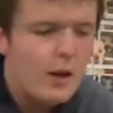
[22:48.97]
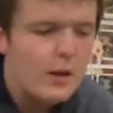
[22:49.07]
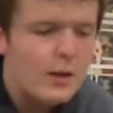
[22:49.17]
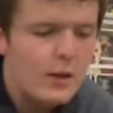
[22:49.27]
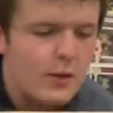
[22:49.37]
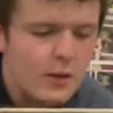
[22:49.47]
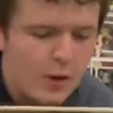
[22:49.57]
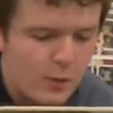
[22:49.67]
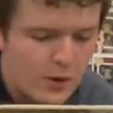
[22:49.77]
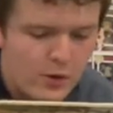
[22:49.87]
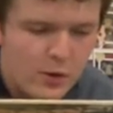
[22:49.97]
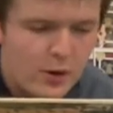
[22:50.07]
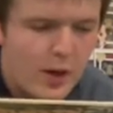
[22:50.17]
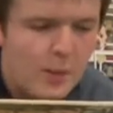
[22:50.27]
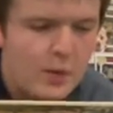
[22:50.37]
another original
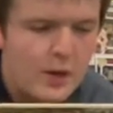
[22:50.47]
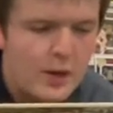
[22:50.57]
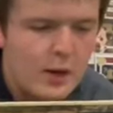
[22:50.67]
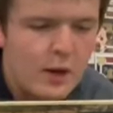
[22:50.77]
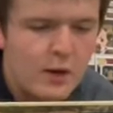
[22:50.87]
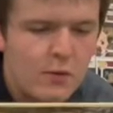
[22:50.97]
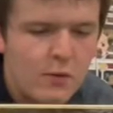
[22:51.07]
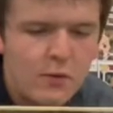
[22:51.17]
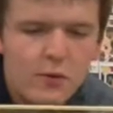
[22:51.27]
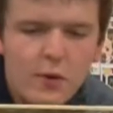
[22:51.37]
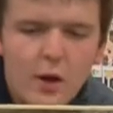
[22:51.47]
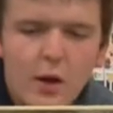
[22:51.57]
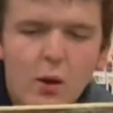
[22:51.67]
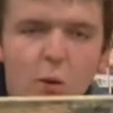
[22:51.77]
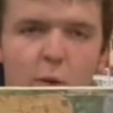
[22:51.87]
copy of
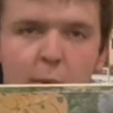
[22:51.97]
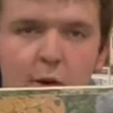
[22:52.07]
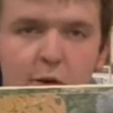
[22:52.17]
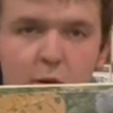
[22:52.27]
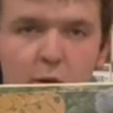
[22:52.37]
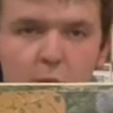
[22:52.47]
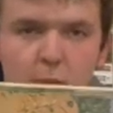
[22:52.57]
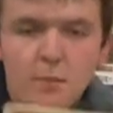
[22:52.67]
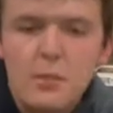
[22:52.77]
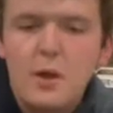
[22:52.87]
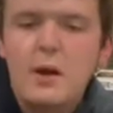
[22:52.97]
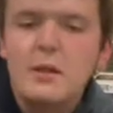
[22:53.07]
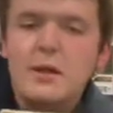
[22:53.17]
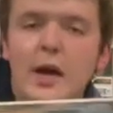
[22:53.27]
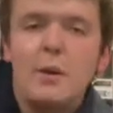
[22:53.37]
Rubber Soul on the
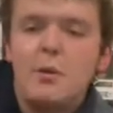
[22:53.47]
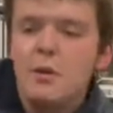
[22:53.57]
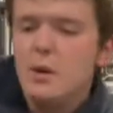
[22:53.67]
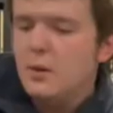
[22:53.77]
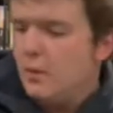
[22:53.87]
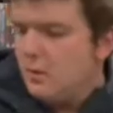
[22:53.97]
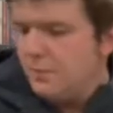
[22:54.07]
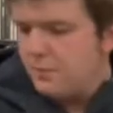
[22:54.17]
Capitol label.